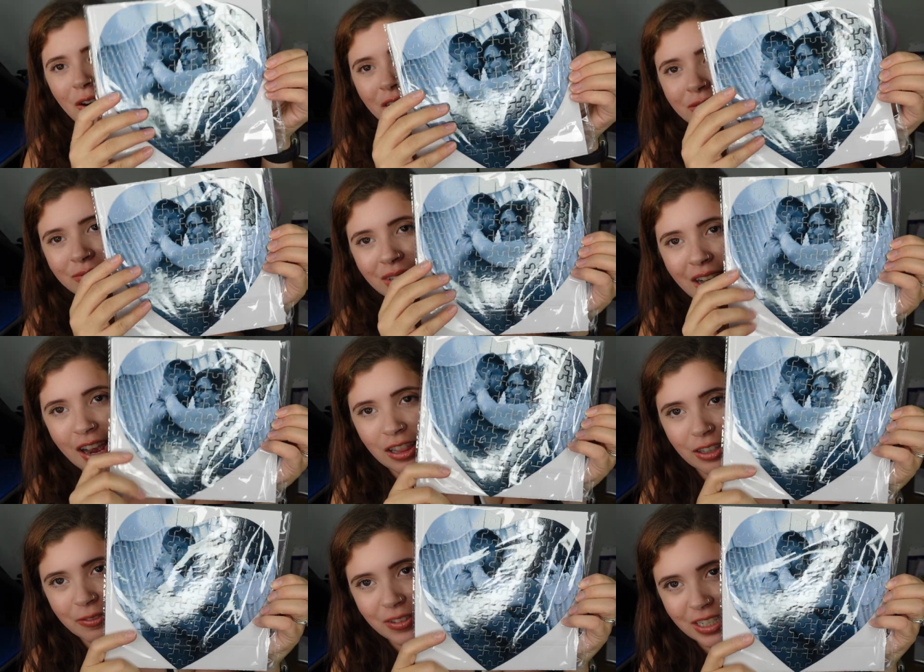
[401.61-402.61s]
all. I
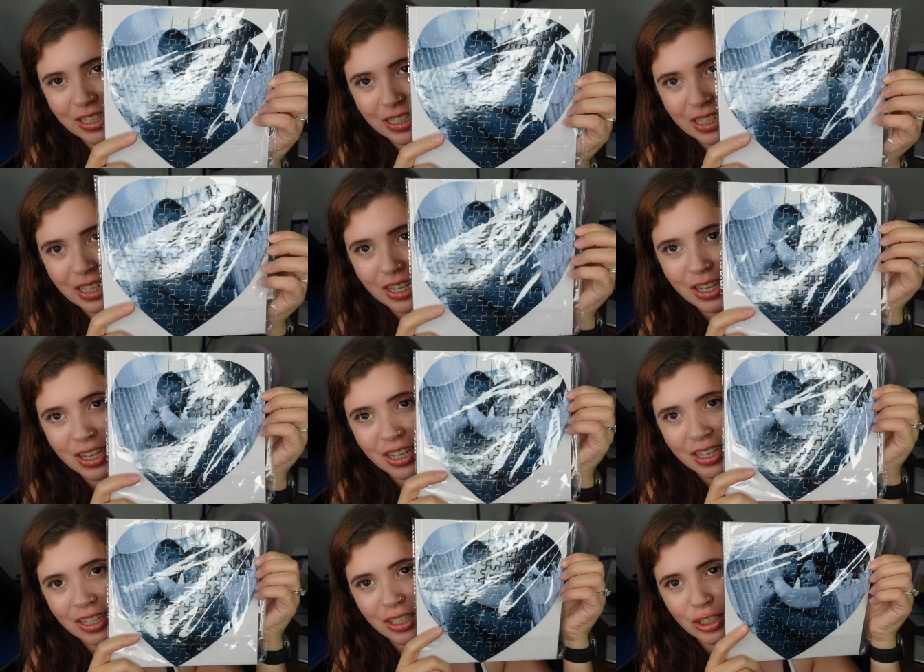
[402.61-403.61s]
love these
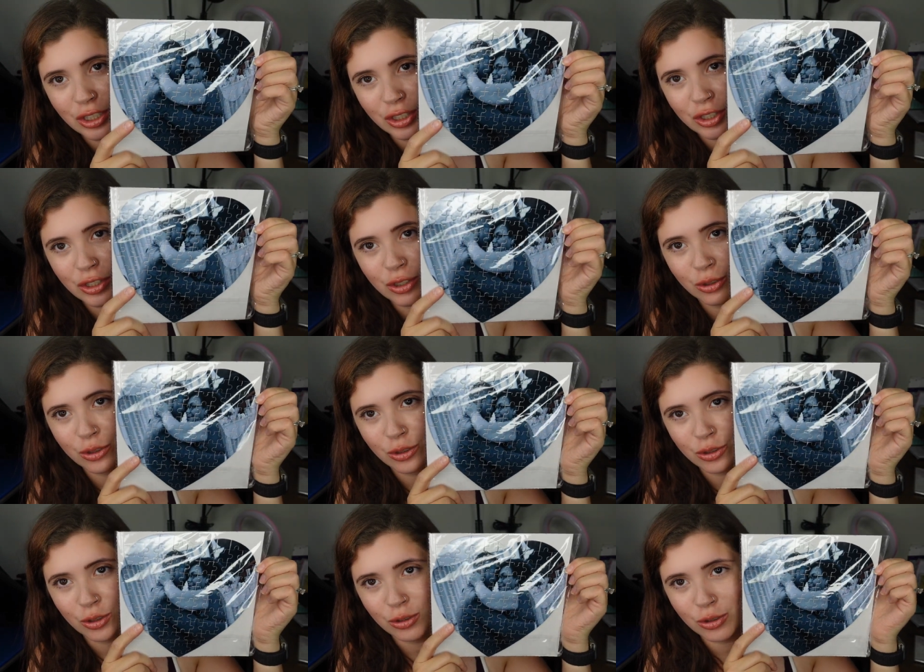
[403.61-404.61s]
so, so,
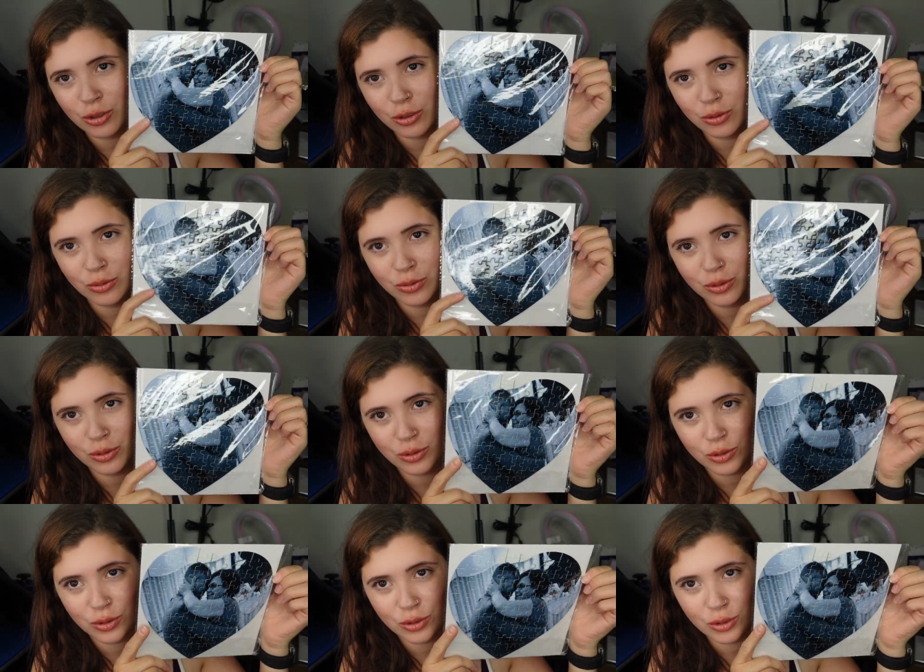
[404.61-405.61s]
so, so,
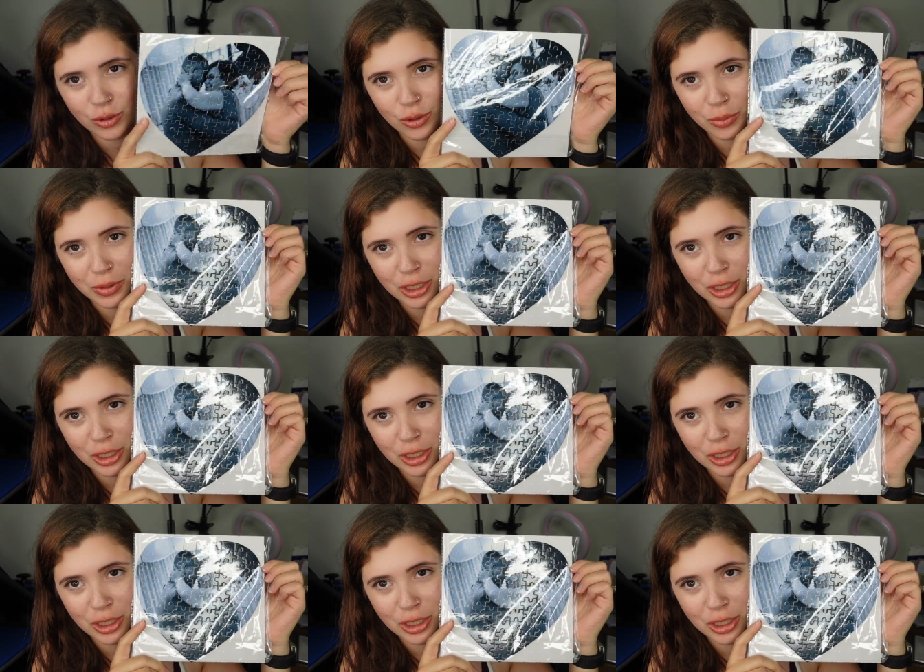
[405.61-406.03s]
so